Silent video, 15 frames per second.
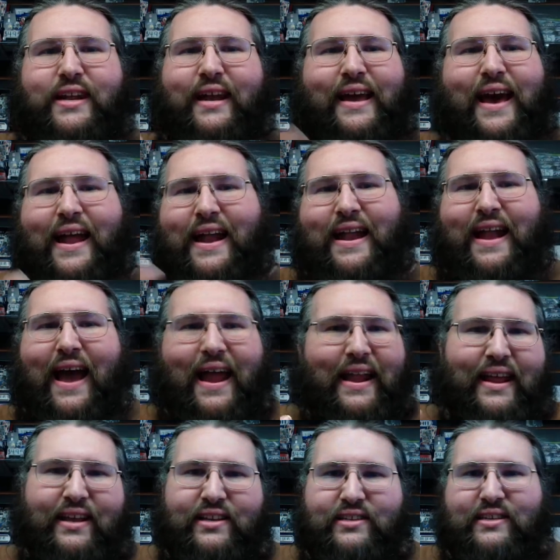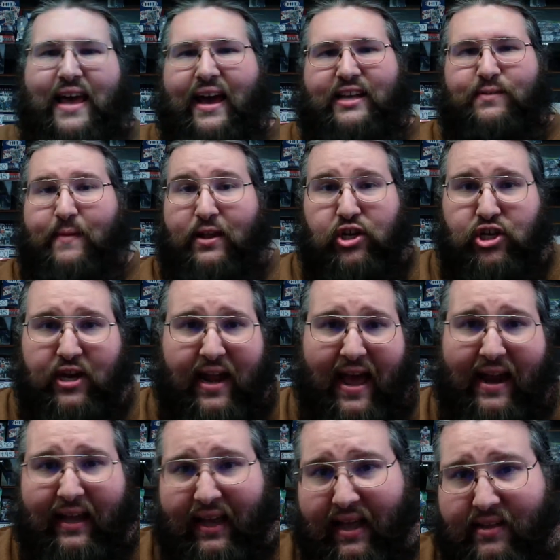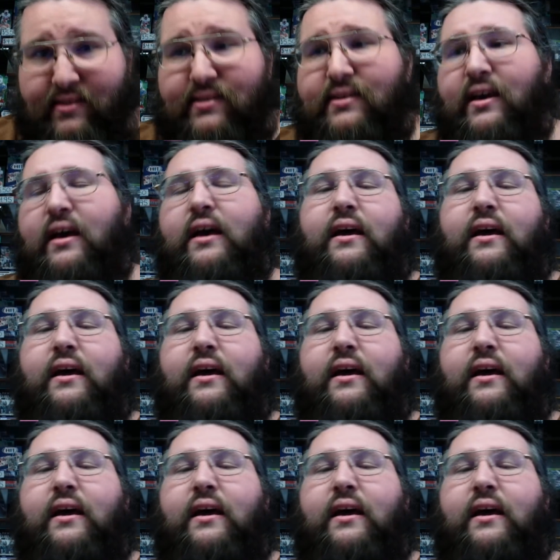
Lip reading: into kind of 90s X-Men shenanigans.